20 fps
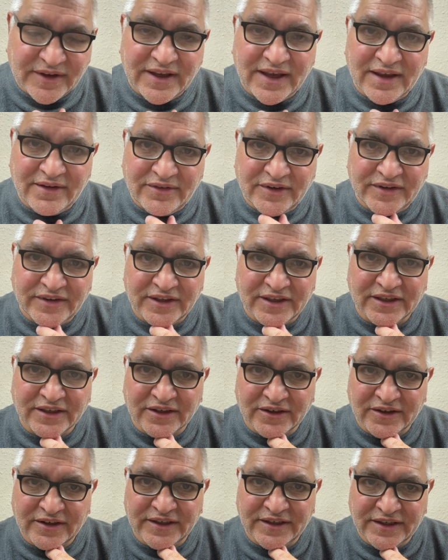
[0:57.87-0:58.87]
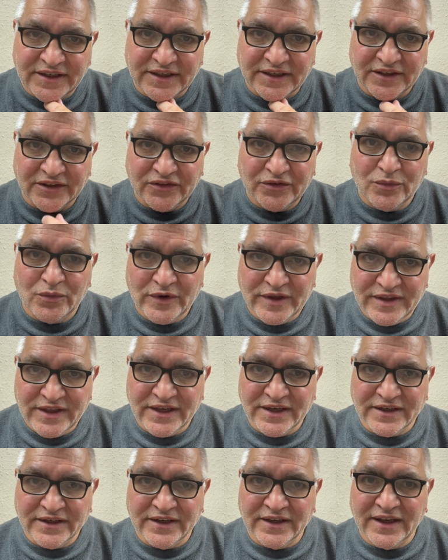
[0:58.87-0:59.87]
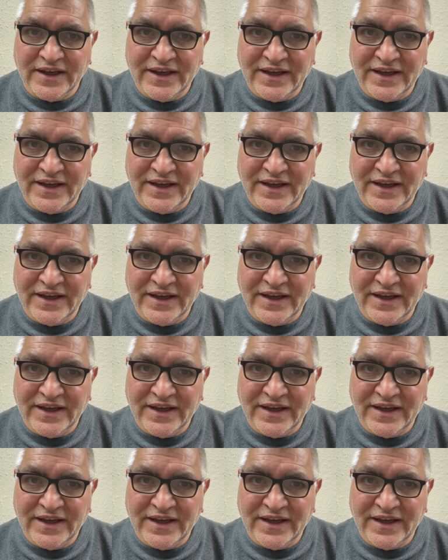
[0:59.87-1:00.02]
everything I need within